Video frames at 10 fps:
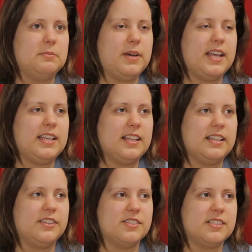but
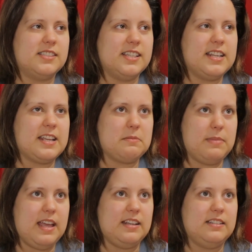you're just sitting in
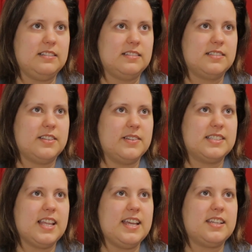bed. So
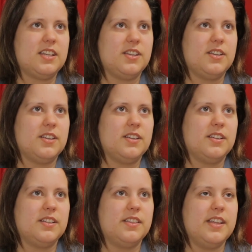it's like,
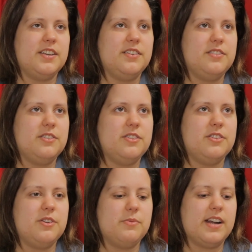then
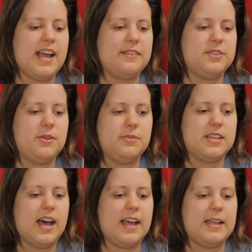you want to have you
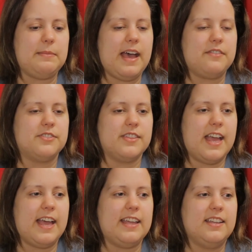time after
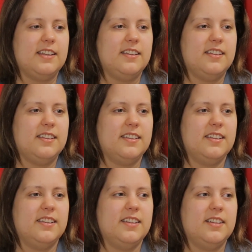that
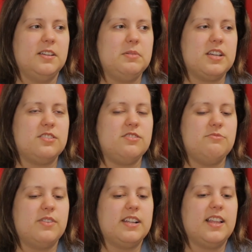because
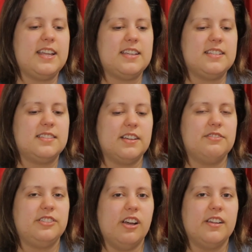you want to like get
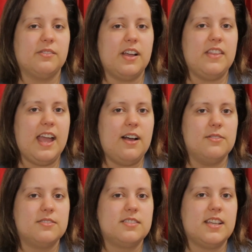stuff done around the
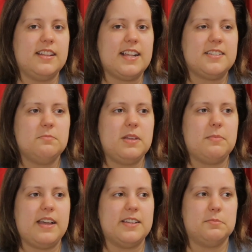house. And that's how me
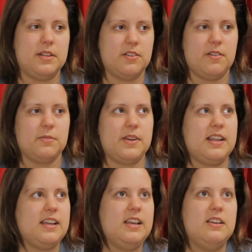and my husband are.
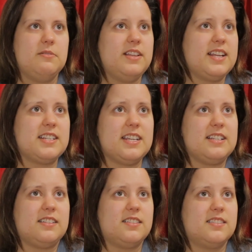We like to
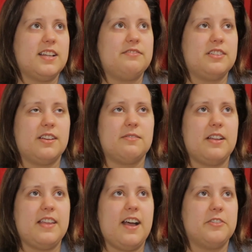get stuff done
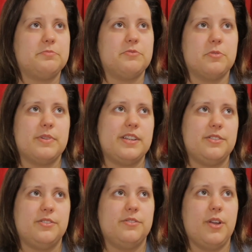around the house before we
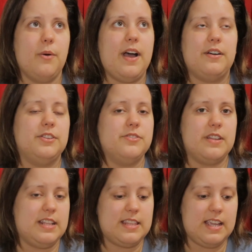go out and do
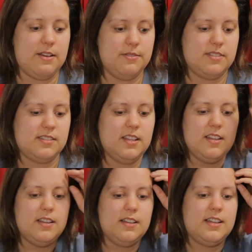anything else.
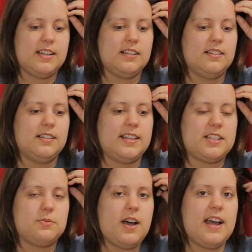
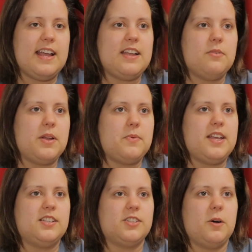That's why we
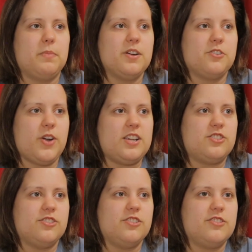went and saw Burt
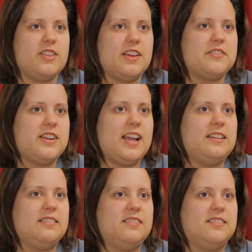Kreischer the other
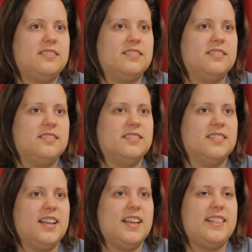night,
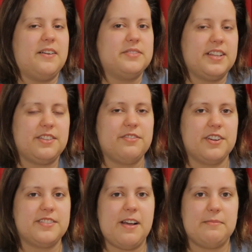and that was like the
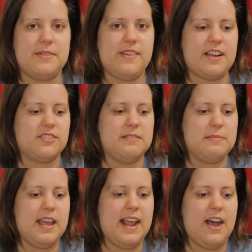first time we've actually
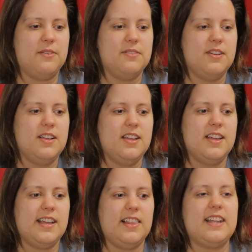been out
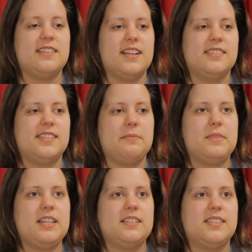and like done
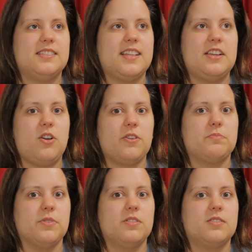something since like
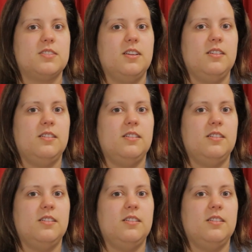Garth Brooks.